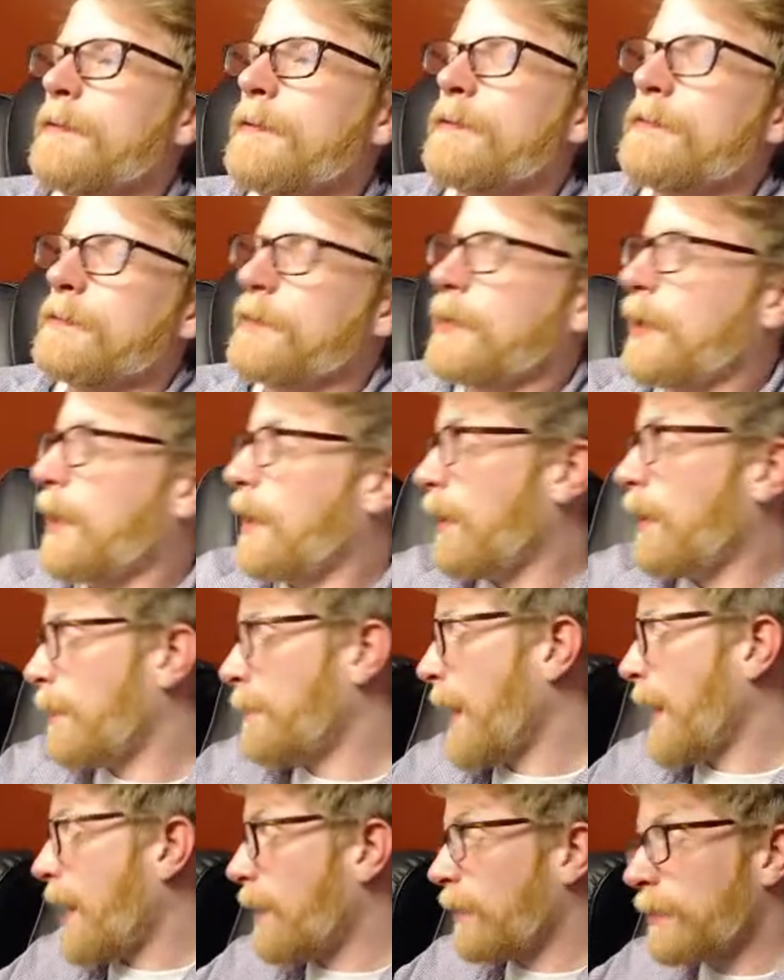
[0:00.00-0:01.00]
Oh, I'm
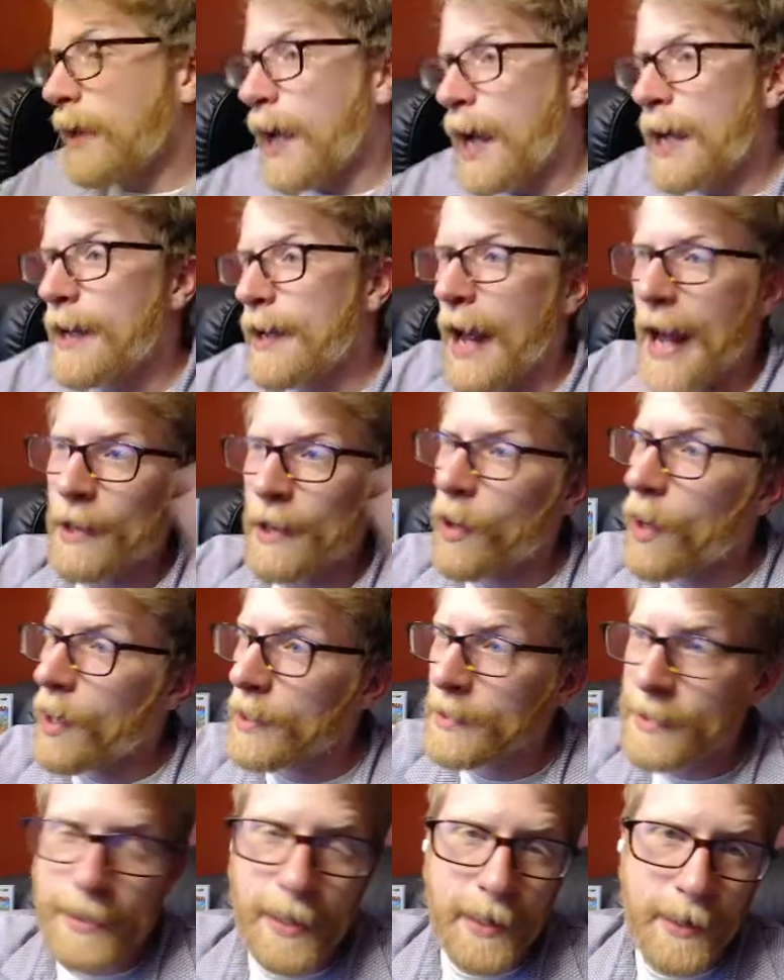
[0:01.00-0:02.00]
out. I
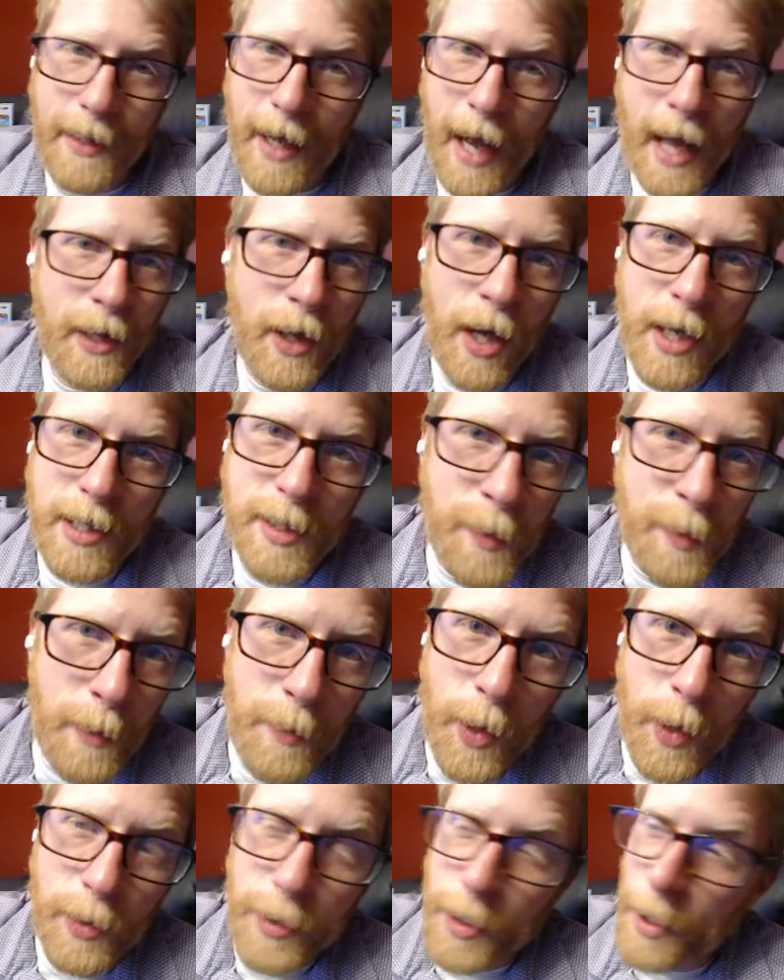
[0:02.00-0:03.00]
lost it. I lost my
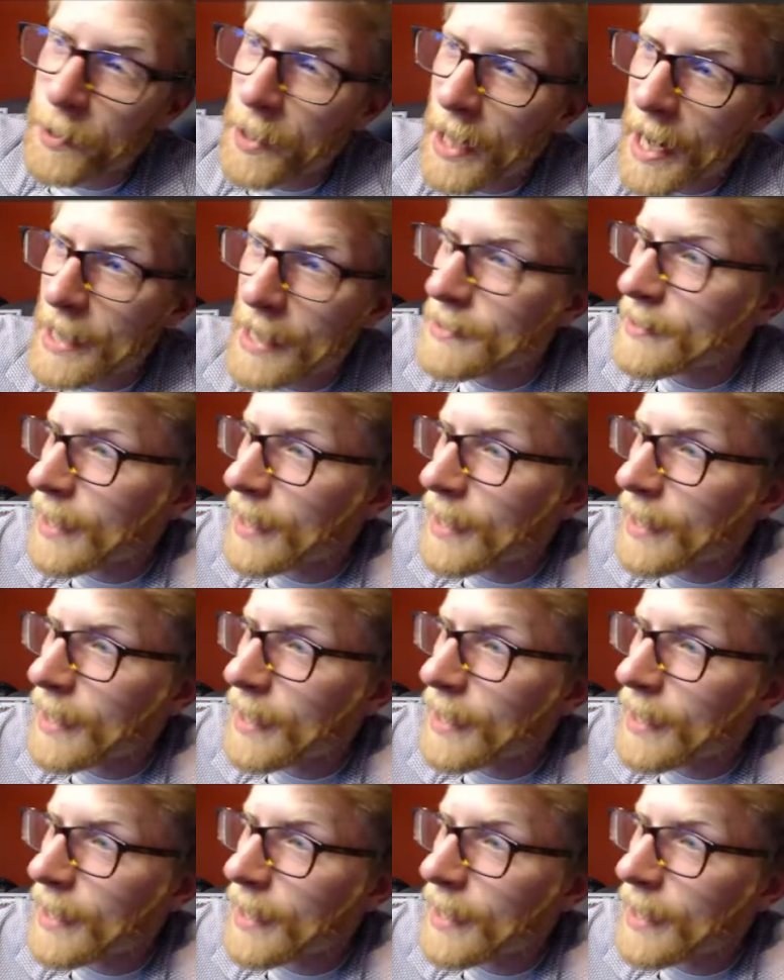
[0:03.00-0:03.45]
mojo, guys. I